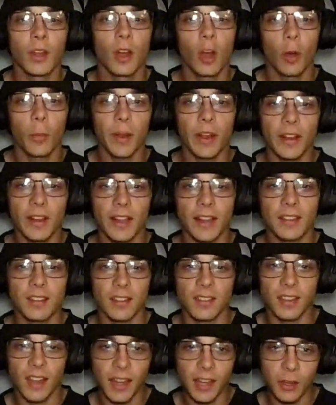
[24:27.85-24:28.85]
O'Malley likes to
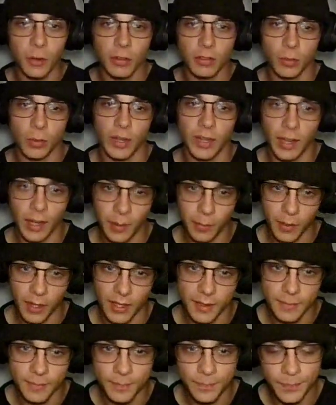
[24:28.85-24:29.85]
say he was winning,
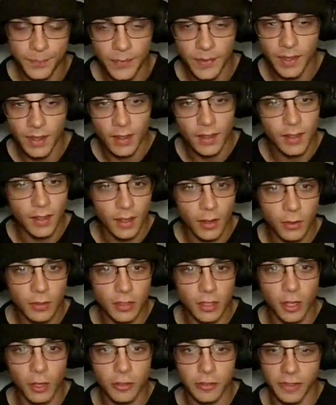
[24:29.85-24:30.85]
but it was a
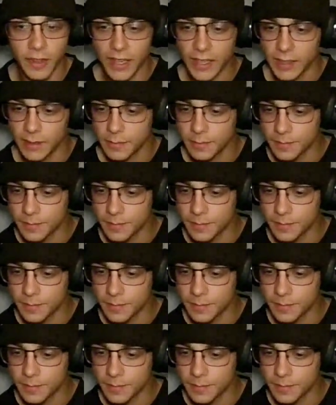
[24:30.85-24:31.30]
close fight.